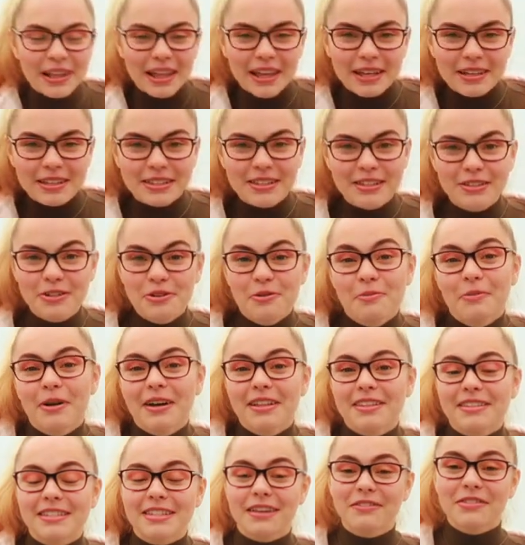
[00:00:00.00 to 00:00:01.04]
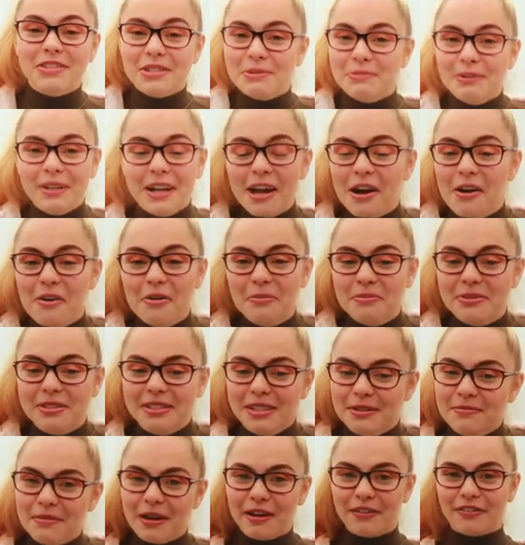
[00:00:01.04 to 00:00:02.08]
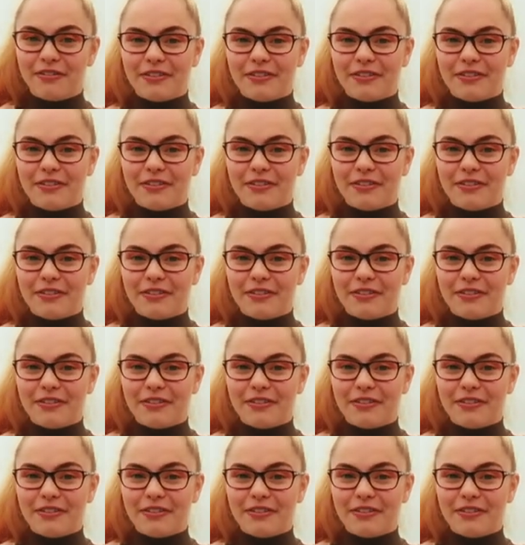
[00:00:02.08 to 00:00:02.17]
like 2 months. I've just been at home seeing my